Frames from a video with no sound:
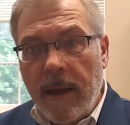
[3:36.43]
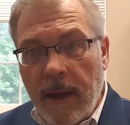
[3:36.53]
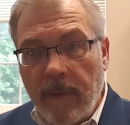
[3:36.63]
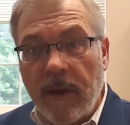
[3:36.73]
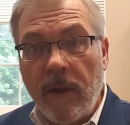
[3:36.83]

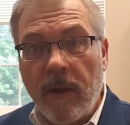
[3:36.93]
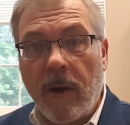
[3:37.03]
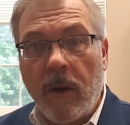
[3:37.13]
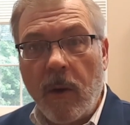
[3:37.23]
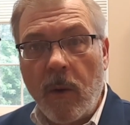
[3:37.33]
even
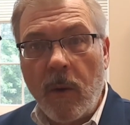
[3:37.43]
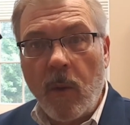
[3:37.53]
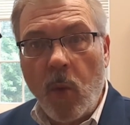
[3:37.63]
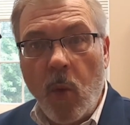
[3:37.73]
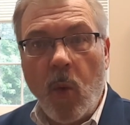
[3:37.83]
though
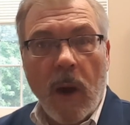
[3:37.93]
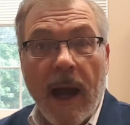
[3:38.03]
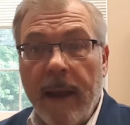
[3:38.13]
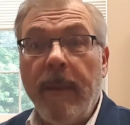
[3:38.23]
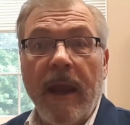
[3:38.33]

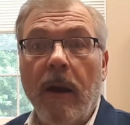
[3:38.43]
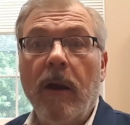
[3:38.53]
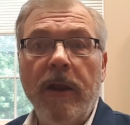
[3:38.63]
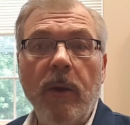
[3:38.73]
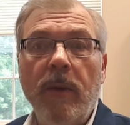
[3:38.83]
I may
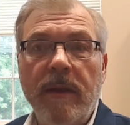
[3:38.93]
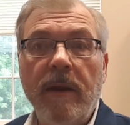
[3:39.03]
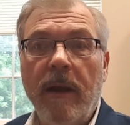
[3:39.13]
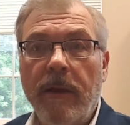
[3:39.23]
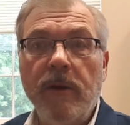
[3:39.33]
argue with
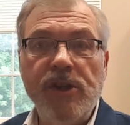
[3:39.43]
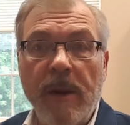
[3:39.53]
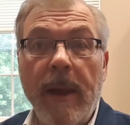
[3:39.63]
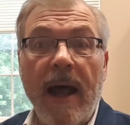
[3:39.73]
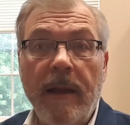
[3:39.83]
another
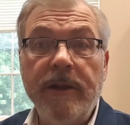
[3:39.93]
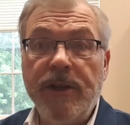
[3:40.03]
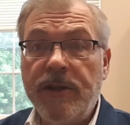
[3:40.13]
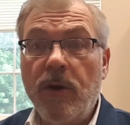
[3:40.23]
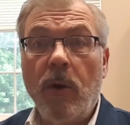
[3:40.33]

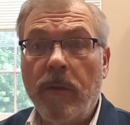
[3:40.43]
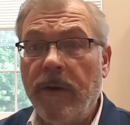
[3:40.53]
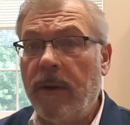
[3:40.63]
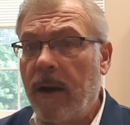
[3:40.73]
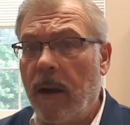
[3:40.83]
gemologist
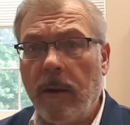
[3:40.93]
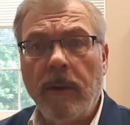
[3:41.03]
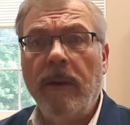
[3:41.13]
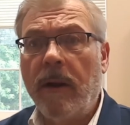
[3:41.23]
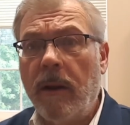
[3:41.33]
over the color
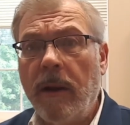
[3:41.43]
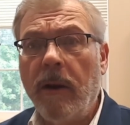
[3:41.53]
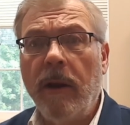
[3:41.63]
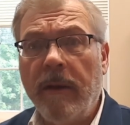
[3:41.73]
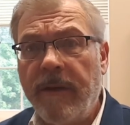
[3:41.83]
or the
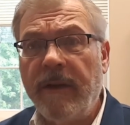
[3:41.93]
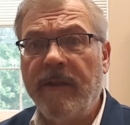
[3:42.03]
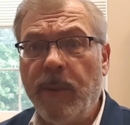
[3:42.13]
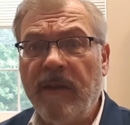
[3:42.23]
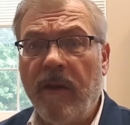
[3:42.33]
clarity of a
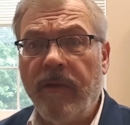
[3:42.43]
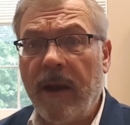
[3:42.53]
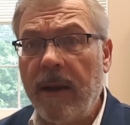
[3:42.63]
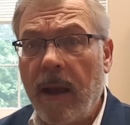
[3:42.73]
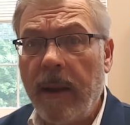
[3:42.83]

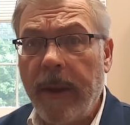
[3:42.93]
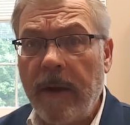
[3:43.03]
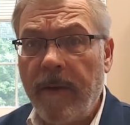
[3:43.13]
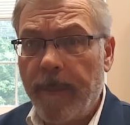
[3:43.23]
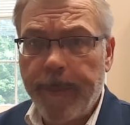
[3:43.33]
specific diamond,